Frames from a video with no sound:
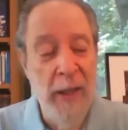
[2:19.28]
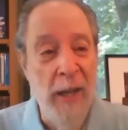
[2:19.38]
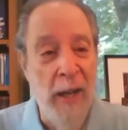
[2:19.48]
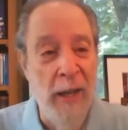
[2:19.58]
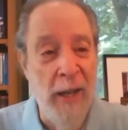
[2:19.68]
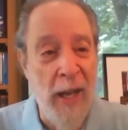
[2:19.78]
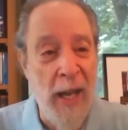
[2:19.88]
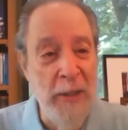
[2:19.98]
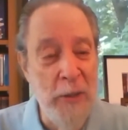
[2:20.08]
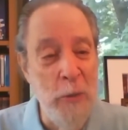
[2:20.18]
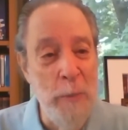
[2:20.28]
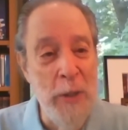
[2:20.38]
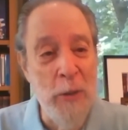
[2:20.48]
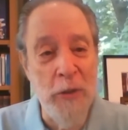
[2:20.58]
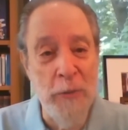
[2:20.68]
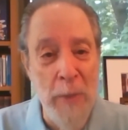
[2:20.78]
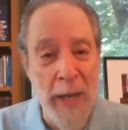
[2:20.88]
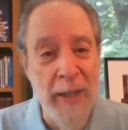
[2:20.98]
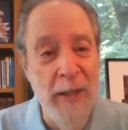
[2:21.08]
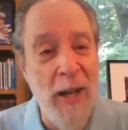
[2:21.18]
I do, because my
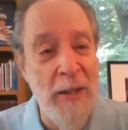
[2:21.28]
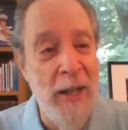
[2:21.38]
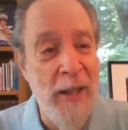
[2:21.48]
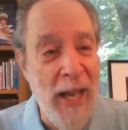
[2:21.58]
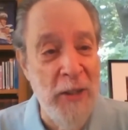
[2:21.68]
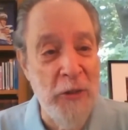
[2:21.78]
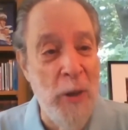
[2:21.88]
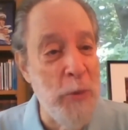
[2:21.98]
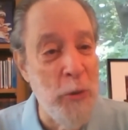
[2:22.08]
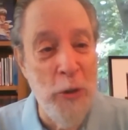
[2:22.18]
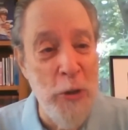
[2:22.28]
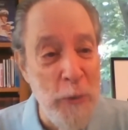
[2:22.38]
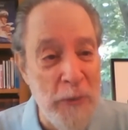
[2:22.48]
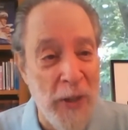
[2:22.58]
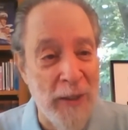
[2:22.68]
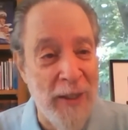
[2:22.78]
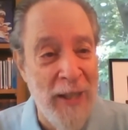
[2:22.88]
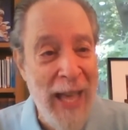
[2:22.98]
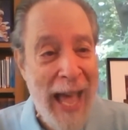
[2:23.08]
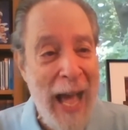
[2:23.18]
God, as I'm sure you felt it,
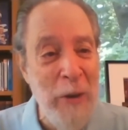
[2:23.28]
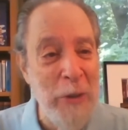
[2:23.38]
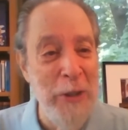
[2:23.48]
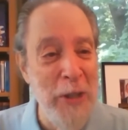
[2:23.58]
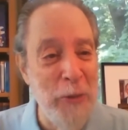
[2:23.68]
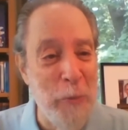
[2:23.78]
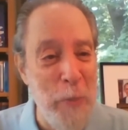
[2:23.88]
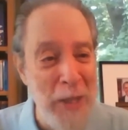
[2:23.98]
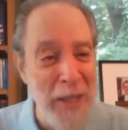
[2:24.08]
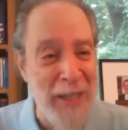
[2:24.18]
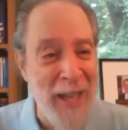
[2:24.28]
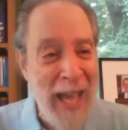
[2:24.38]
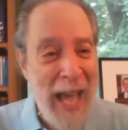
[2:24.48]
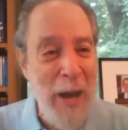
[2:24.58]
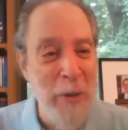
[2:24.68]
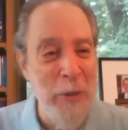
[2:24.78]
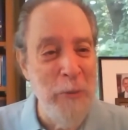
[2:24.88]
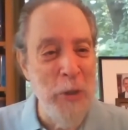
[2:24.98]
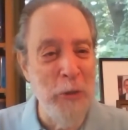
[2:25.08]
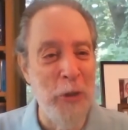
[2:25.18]
how could this be? How could
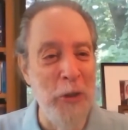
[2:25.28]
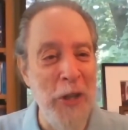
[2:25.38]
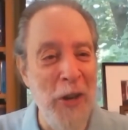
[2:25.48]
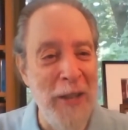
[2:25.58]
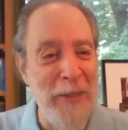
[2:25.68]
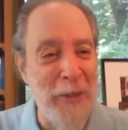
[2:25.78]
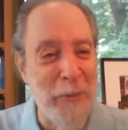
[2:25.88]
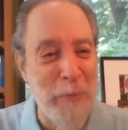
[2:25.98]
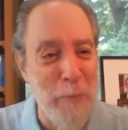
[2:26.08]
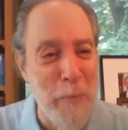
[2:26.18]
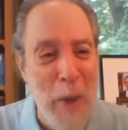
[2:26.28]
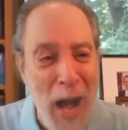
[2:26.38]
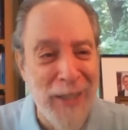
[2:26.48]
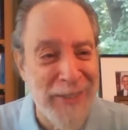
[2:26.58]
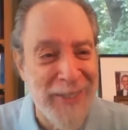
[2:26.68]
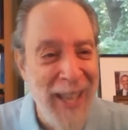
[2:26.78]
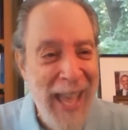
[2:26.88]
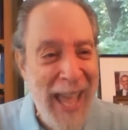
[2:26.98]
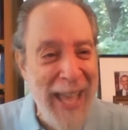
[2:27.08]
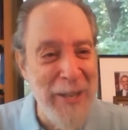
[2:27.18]
you turn on this box
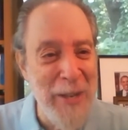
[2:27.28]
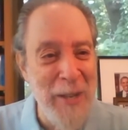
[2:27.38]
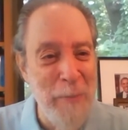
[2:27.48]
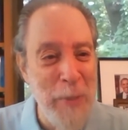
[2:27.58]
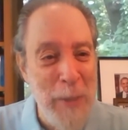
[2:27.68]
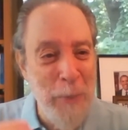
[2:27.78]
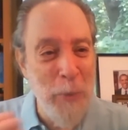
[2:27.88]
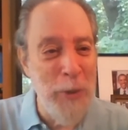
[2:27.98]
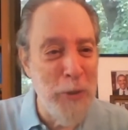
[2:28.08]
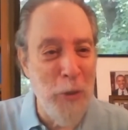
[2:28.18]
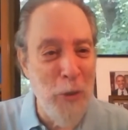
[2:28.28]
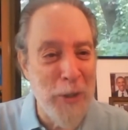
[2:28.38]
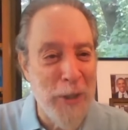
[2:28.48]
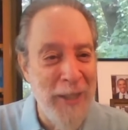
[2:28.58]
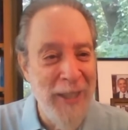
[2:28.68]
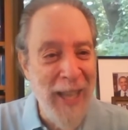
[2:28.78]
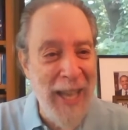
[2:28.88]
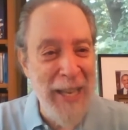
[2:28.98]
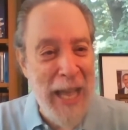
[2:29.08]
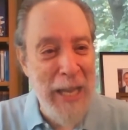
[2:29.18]
and people would talk
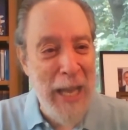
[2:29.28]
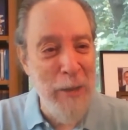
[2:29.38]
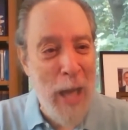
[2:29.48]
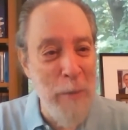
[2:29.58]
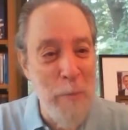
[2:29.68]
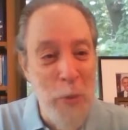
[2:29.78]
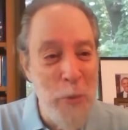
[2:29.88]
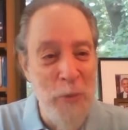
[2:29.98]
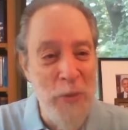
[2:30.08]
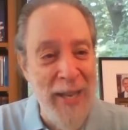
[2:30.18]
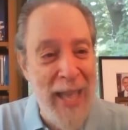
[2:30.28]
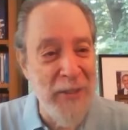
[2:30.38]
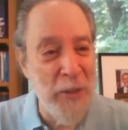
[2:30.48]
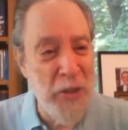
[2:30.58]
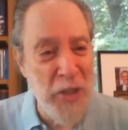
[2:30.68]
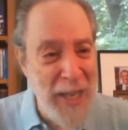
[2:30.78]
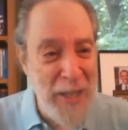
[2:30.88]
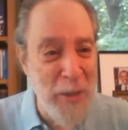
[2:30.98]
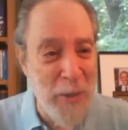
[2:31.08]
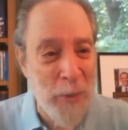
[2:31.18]
and move and entertain
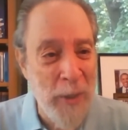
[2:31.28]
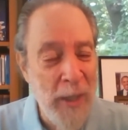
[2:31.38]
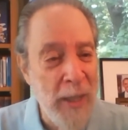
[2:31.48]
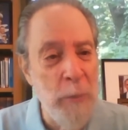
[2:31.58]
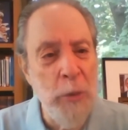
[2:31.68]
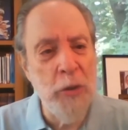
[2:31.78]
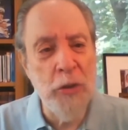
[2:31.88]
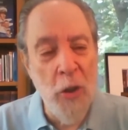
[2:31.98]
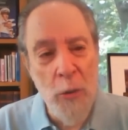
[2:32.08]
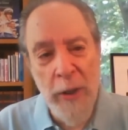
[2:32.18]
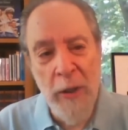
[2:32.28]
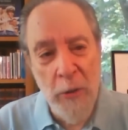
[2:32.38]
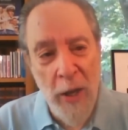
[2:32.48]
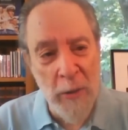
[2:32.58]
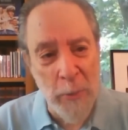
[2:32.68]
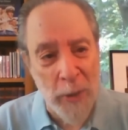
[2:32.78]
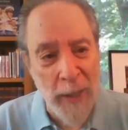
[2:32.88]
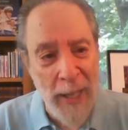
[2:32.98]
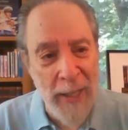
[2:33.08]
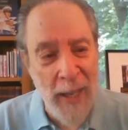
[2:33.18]
you? It was so incredible.
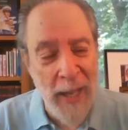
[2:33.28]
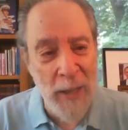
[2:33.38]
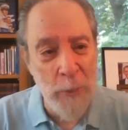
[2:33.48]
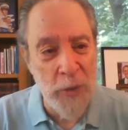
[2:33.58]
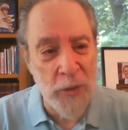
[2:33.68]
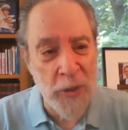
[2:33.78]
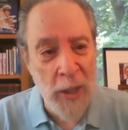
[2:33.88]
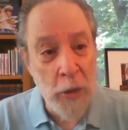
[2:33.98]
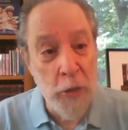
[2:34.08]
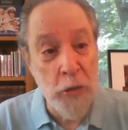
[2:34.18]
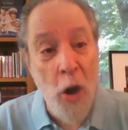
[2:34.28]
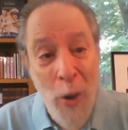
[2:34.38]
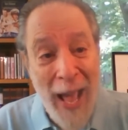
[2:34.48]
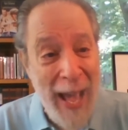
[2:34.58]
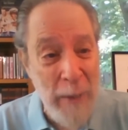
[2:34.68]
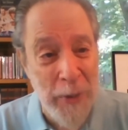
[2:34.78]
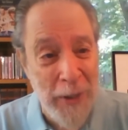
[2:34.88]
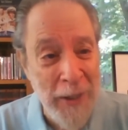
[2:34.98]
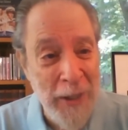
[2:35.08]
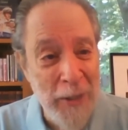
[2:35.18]
And I was so
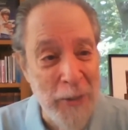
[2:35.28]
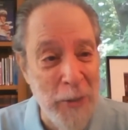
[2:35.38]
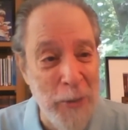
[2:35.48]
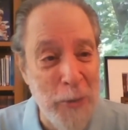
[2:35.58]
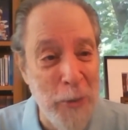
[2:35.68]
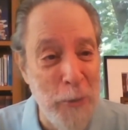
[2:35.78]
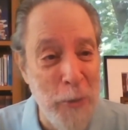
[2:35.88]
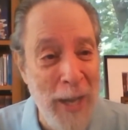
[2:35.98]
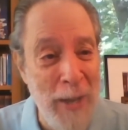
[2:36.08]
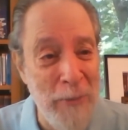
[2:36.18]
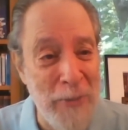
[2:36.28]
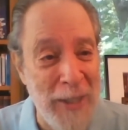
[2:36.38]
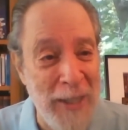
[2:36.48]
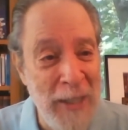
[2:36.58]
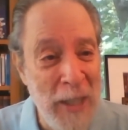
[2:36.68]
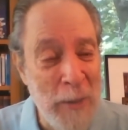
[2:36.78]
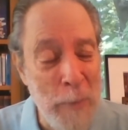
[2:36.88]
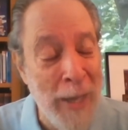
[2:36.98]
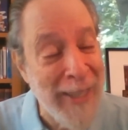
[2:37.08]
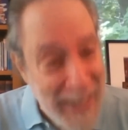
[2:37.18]
happy to have,
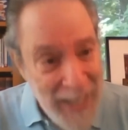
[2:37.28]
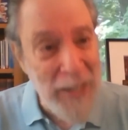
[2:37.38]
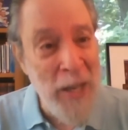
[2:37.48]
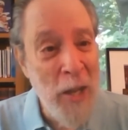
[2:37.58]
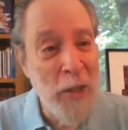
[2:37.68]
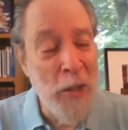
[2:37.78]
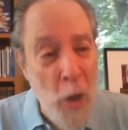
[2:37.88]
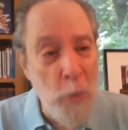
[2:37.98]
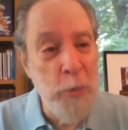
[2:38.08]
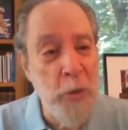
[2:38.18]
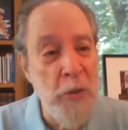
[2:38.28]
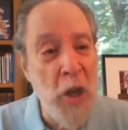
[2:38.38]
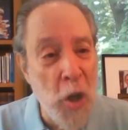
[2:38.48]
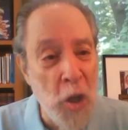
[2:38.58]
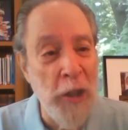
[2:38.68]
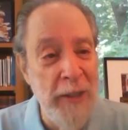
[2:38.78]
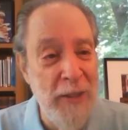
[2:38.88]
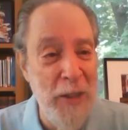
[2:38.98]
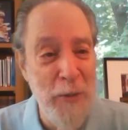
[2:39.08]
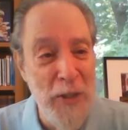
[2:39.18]
again, go to the early
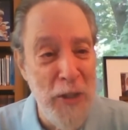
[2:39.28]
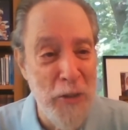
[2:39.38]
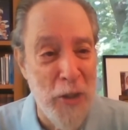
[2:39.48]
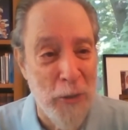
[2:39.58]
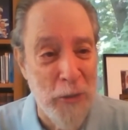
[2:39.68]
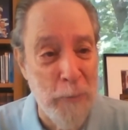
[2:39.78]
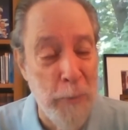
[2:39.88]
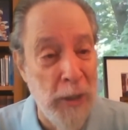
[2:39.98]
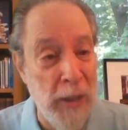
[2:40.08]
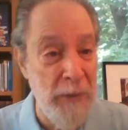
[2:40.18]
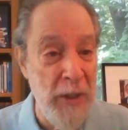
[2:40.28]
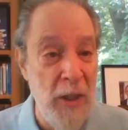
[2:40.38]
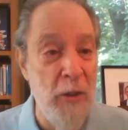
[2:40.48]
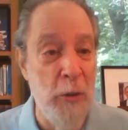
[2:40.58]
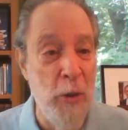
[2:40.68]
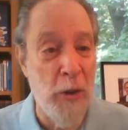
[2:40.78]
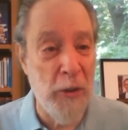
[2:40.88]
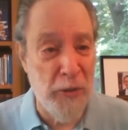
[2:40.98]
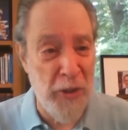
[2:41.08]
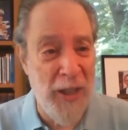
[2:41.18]
TV shows. But living in New York
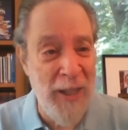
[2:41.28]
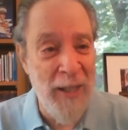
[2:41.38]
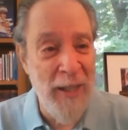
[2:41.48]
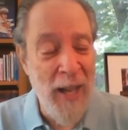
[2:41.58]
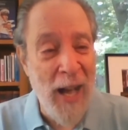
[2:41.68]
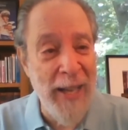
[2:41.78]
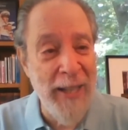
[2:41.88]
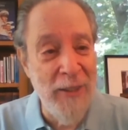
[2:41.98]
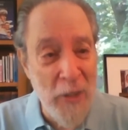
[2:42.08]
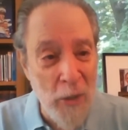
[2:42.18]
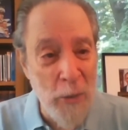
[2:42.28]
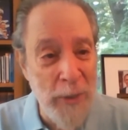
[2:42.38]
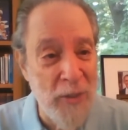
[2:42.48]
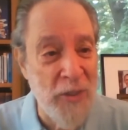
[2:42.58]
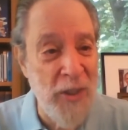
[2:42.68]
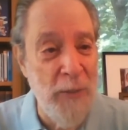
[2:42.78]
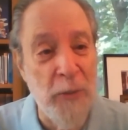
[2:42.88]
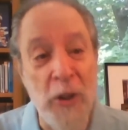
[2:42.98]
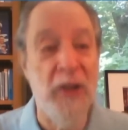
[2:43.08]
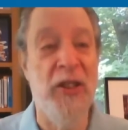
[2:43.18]
City, I could go and see,
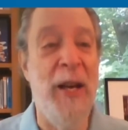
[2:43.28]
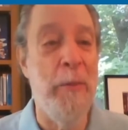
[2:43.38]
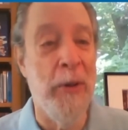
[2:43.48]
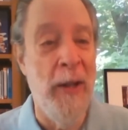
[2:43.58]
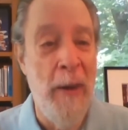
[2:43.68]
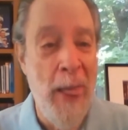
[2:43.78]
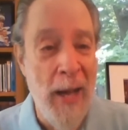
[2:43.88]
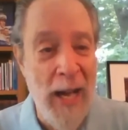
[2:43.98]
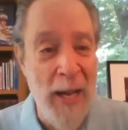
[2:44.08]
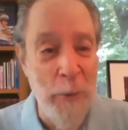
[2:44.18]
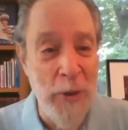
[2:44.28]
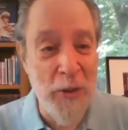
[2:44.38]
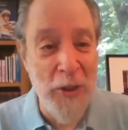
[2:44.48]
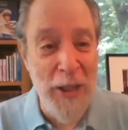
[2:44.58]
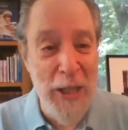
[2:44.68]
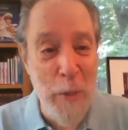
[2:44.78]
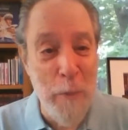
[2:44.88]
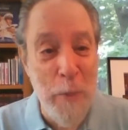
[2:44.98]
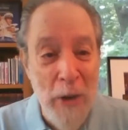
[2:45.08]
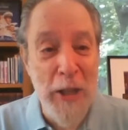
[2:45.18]
for example, I would see the
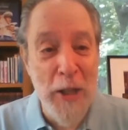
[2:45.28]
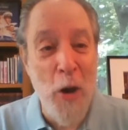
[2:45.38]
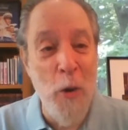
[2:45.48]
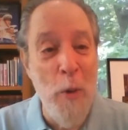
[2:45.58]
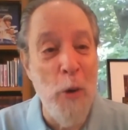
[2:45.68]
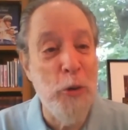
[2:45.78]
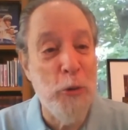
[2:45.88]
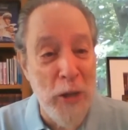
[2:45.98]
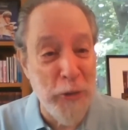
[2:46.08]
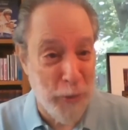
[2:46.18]
Perry Como dress